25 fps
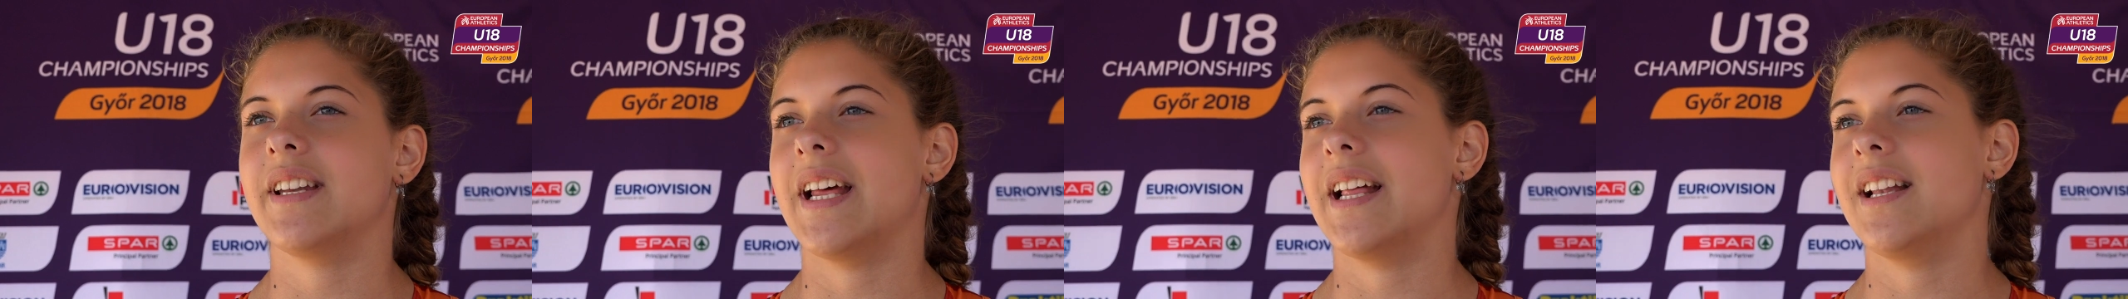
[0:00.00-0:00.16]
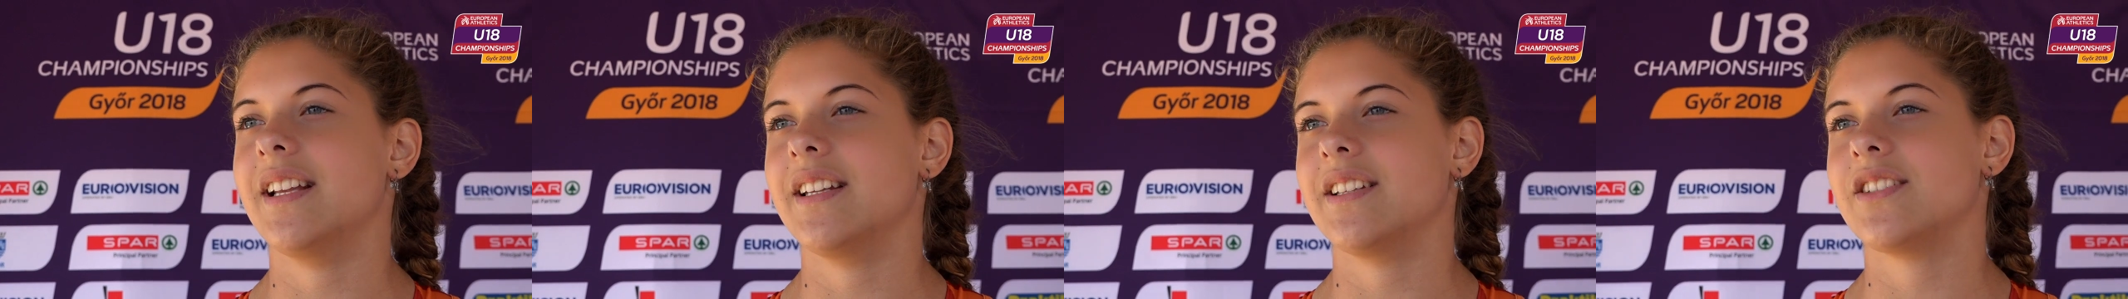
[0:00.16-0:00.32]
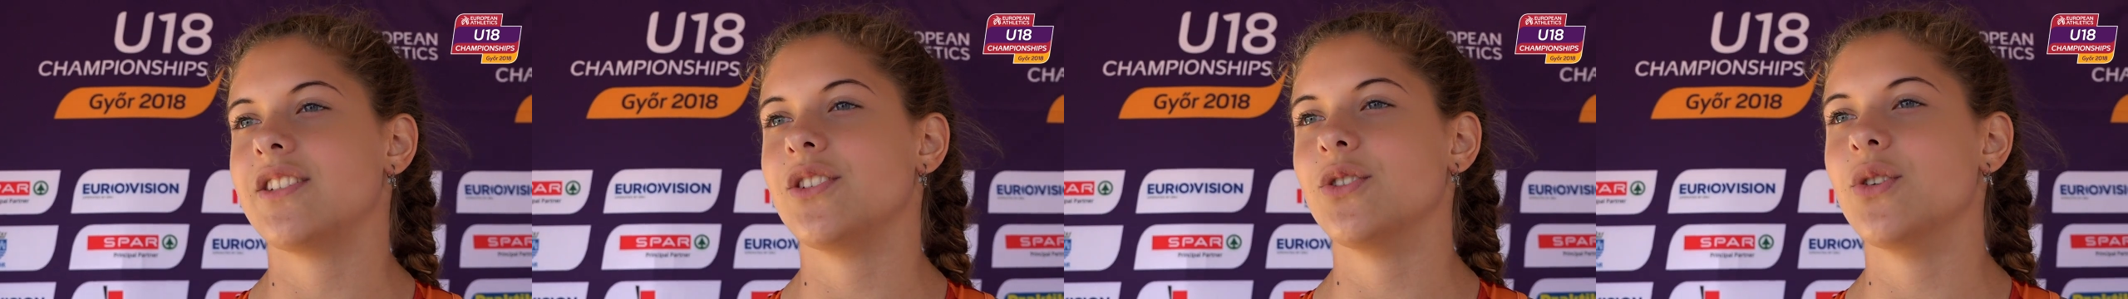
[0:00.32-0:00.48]

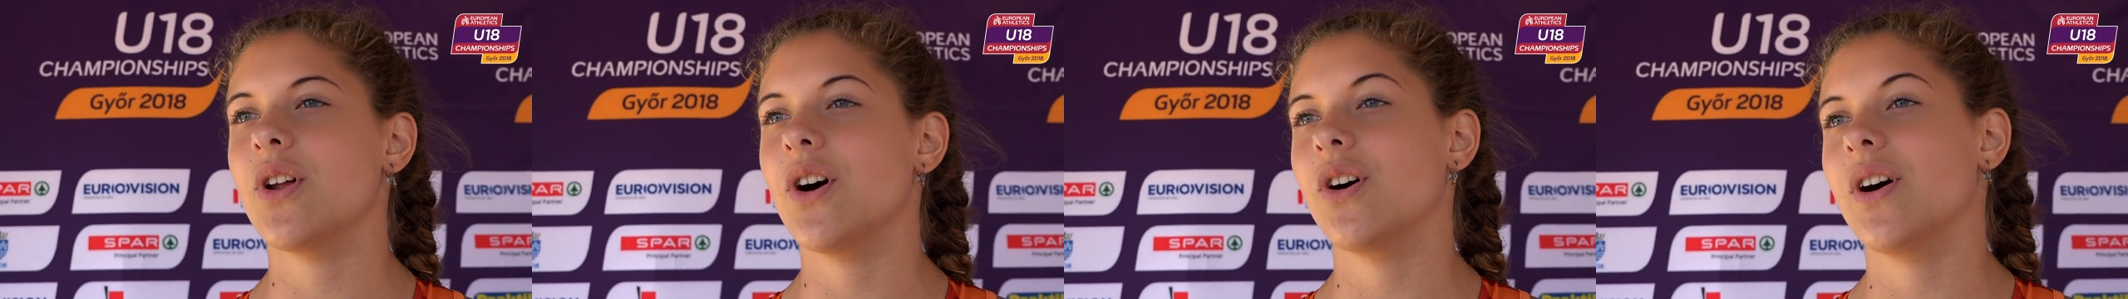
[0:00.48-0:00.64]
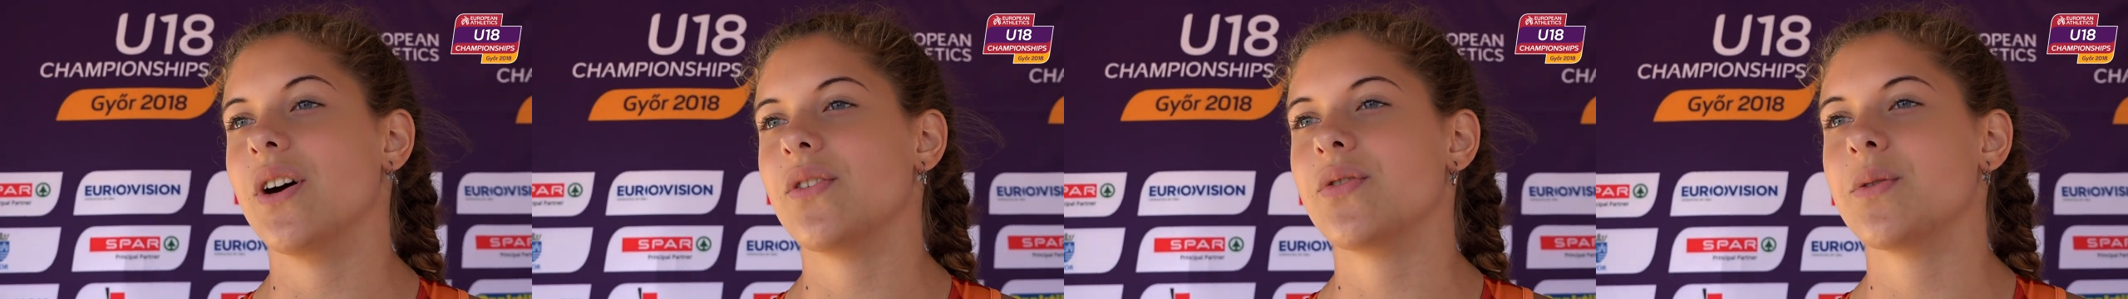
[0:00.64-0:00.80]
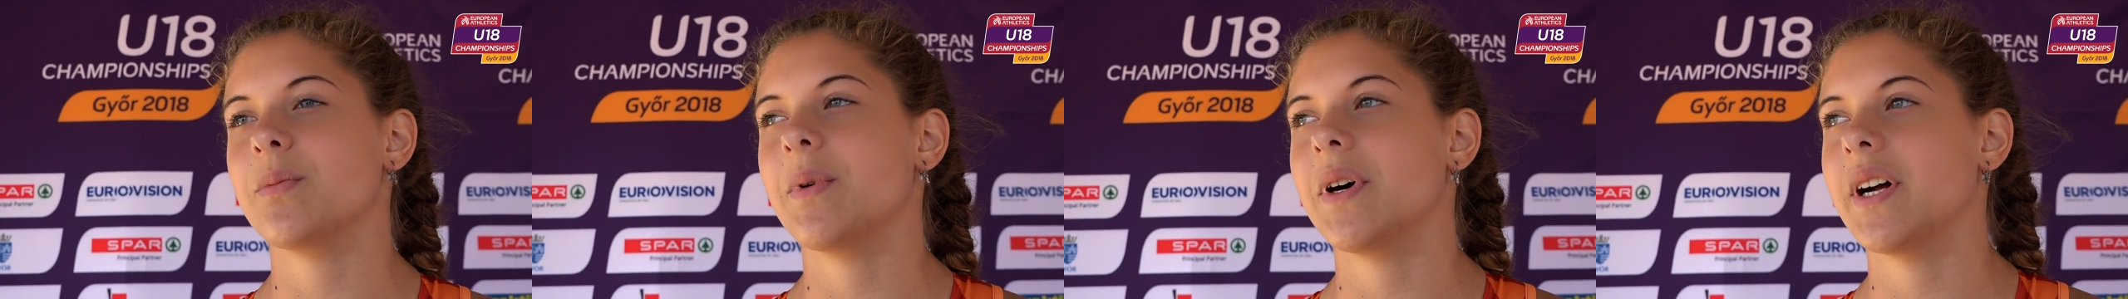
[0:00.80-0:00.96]
Netherlands you know
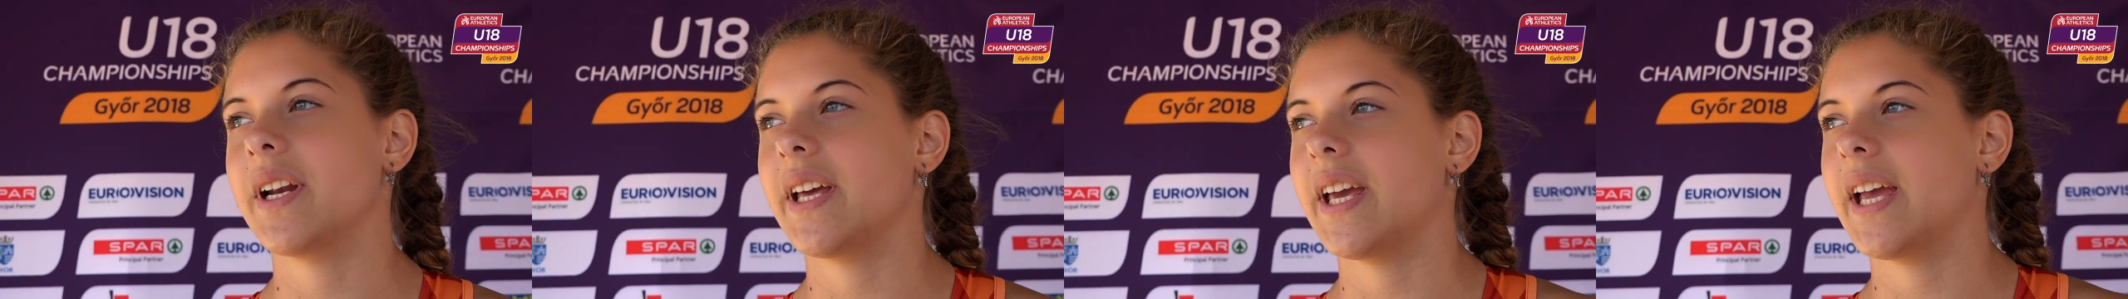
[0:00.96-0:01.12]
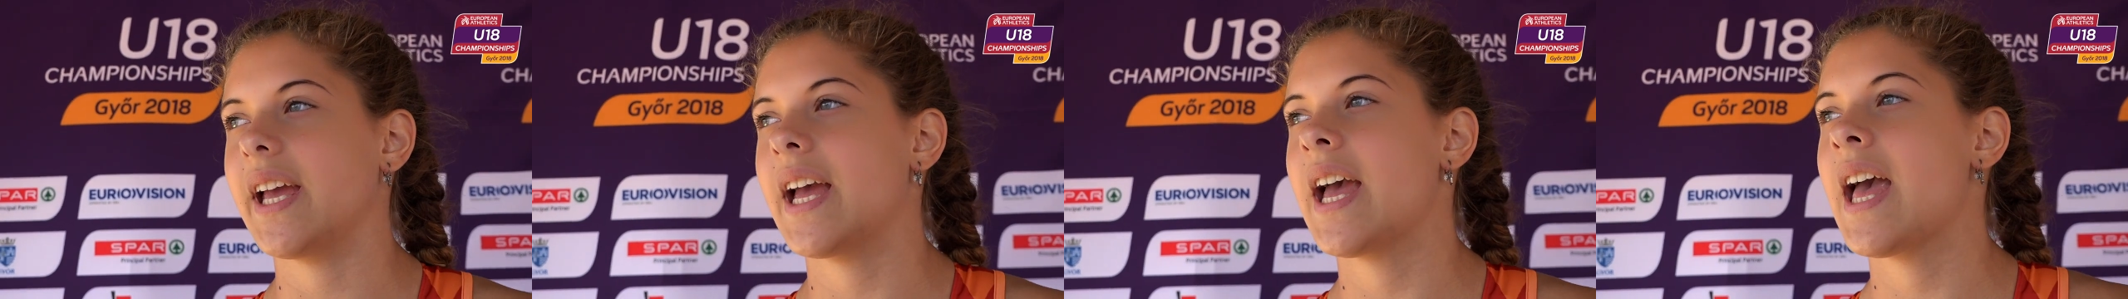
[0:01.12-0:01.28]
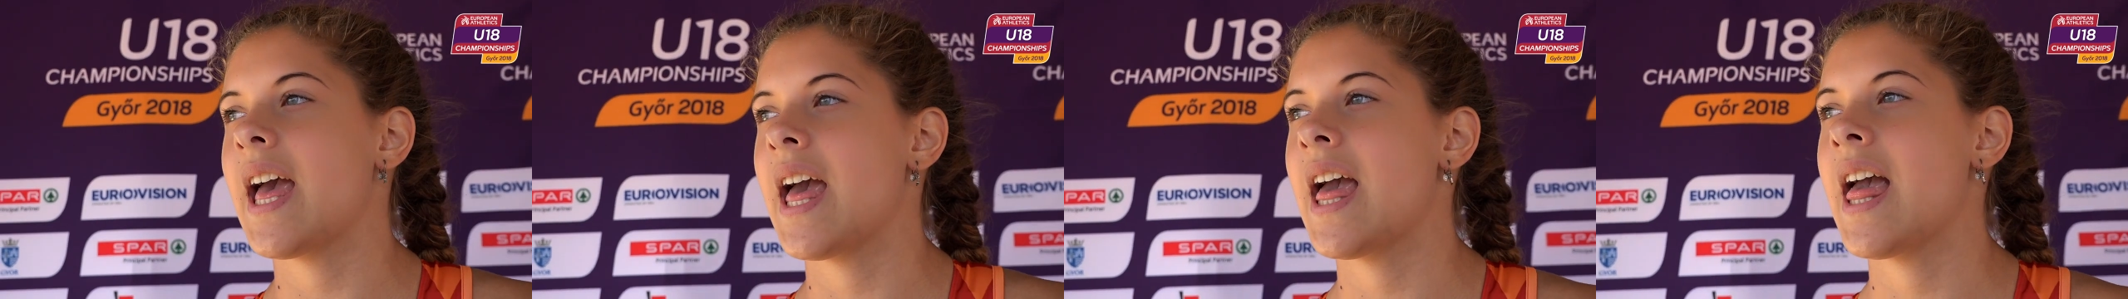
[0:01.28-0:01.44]

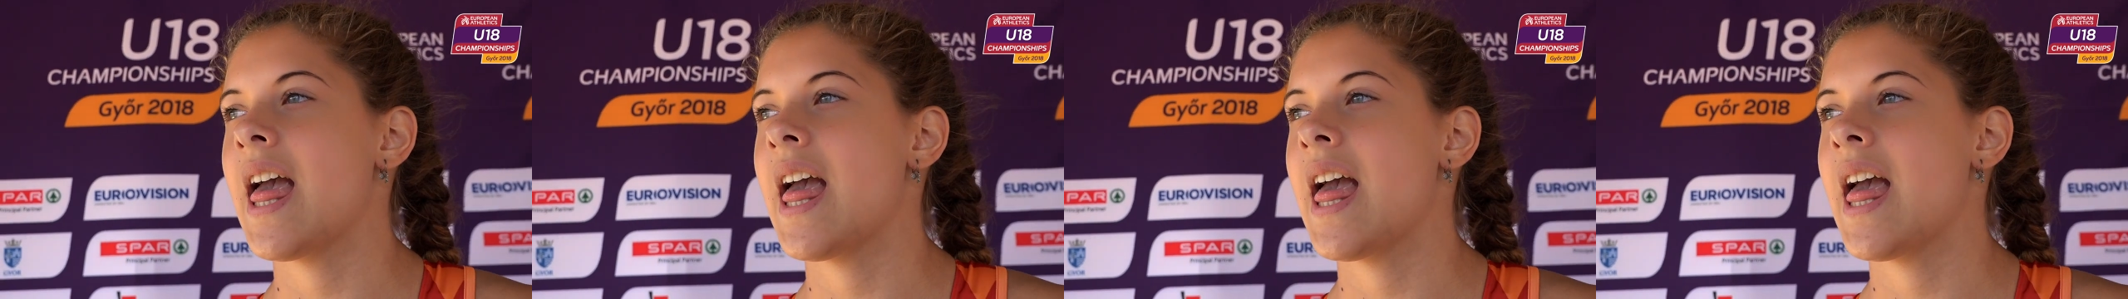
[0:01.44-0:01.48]
everybody,